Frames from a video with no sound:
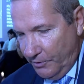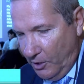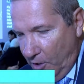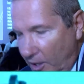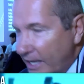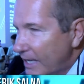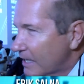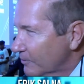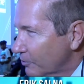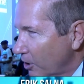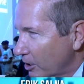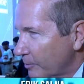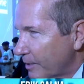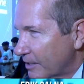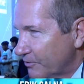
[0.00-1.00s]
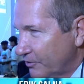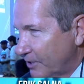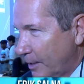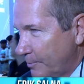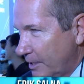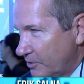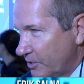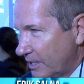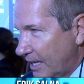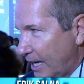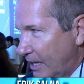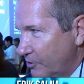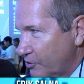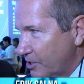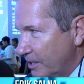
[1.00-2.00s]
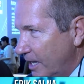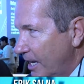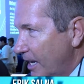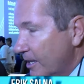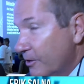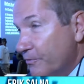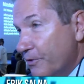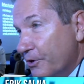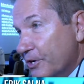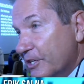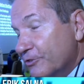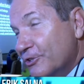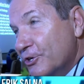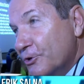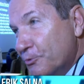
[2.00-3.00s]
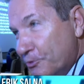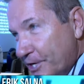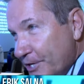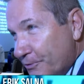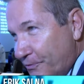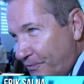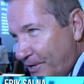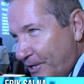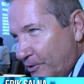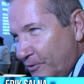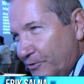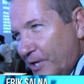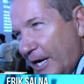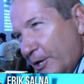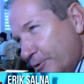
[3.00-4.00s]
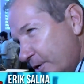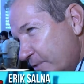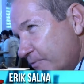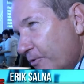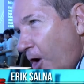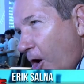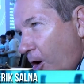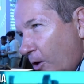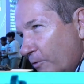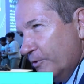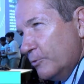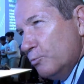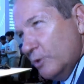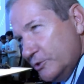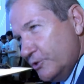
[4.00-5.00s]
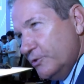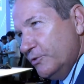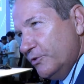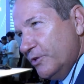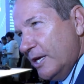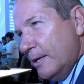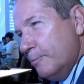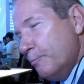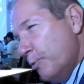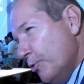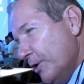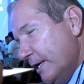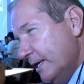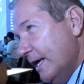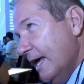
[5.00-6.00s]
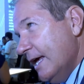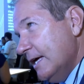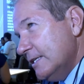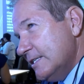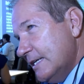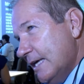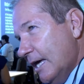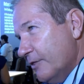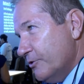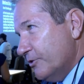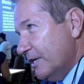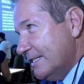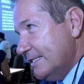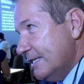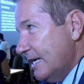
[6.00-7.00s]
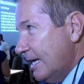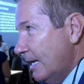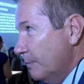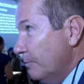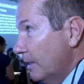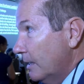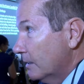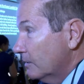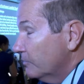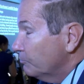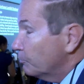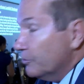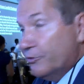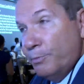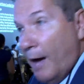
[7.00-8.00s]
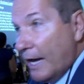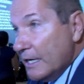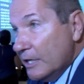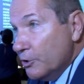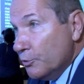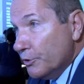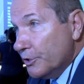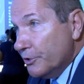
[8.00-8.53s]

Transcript: all, it's all about STEM education, the various career fields that are involved in what you see putting together a team and responding to a